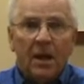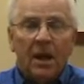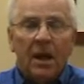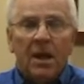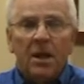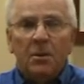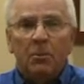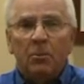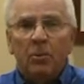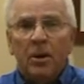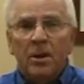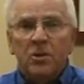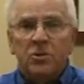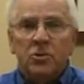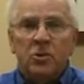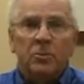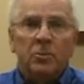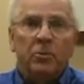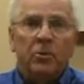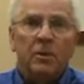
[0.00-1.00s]
and I had a brain
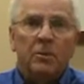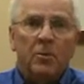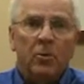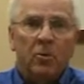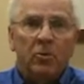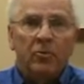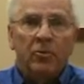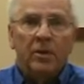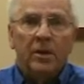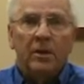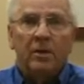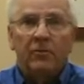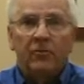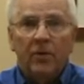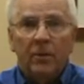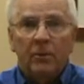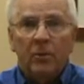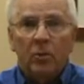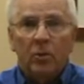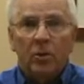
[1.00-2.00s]
tumor removed in
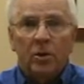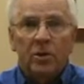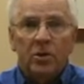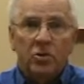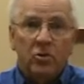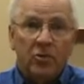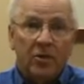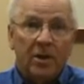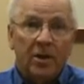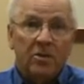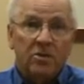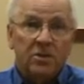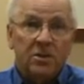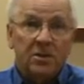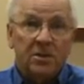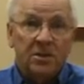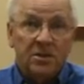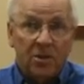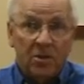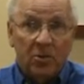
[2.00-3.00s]
February
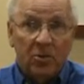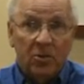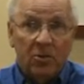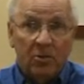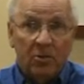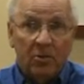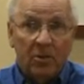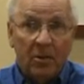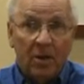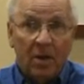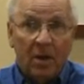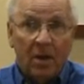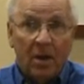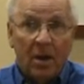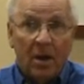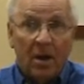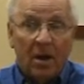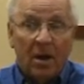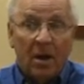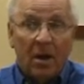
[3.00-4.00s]
2002.
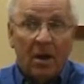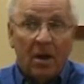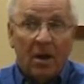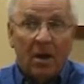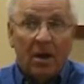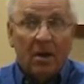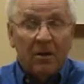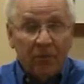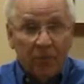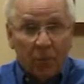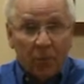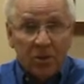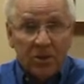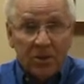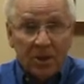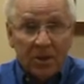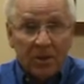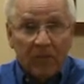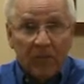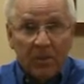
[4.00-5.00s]

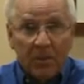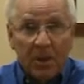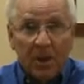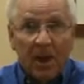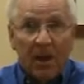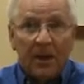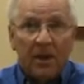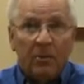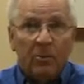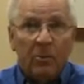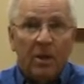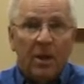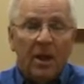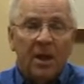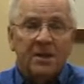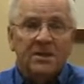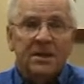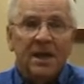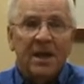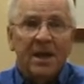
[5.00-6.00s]
Unfortunately for me, I didn't
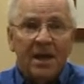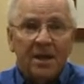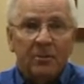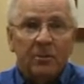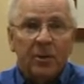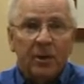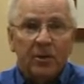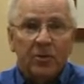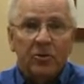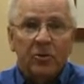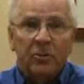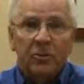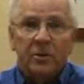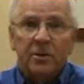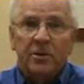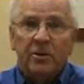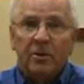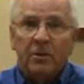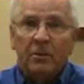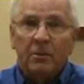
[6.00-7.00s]
realize I had a brain tumor
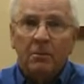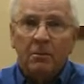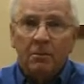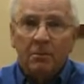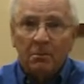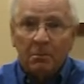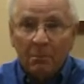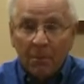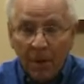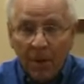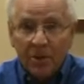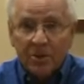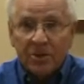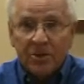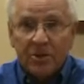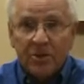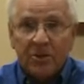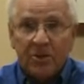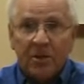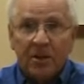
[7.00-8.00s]
until March
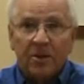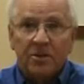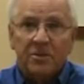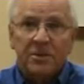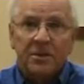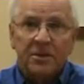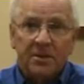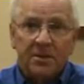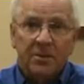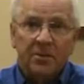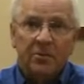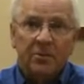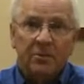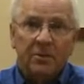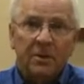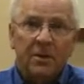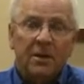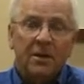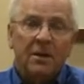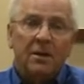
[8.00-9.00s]
of 2002.
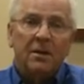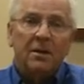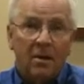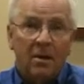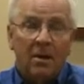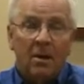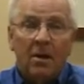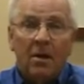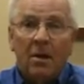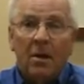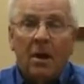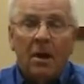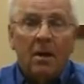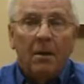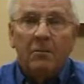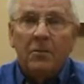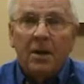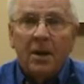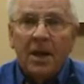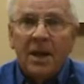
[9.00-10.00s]

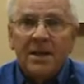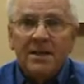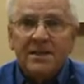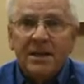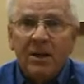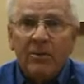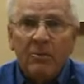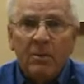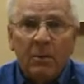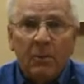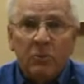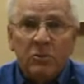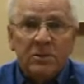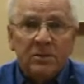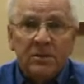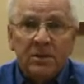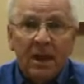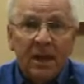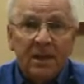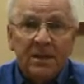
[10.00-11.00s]
The last I remember
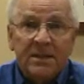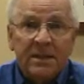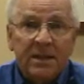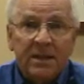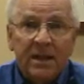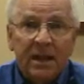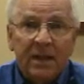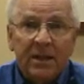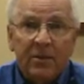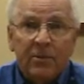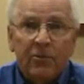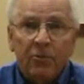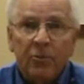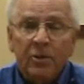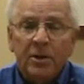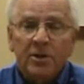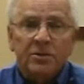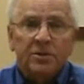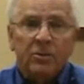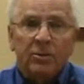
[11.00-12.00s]
was
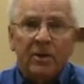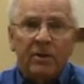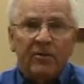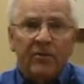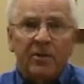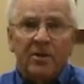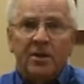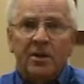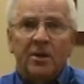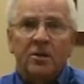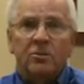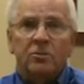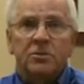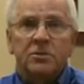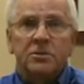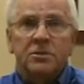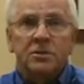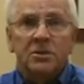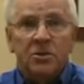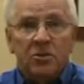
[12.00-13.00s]
1993, so when I found out it
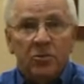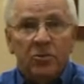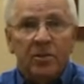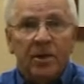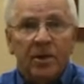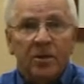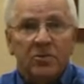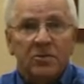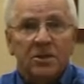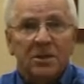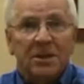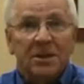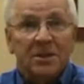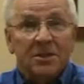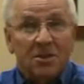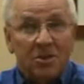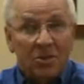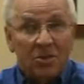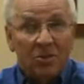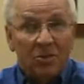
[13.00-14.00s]
was
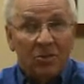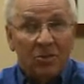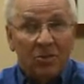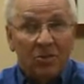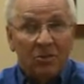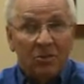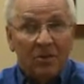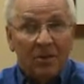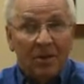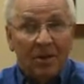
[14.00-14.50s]
2002,